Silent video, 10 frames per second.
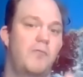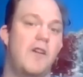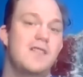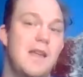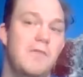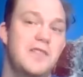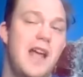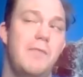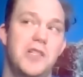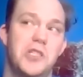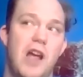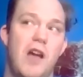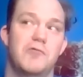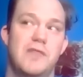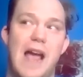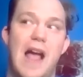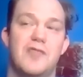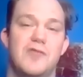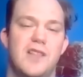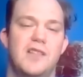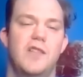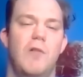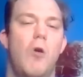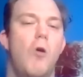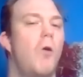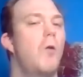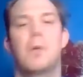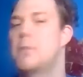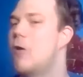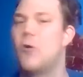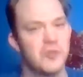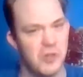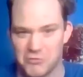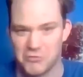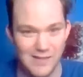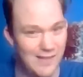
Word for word: First step with Champions Challenge was actually to do a whole proposal.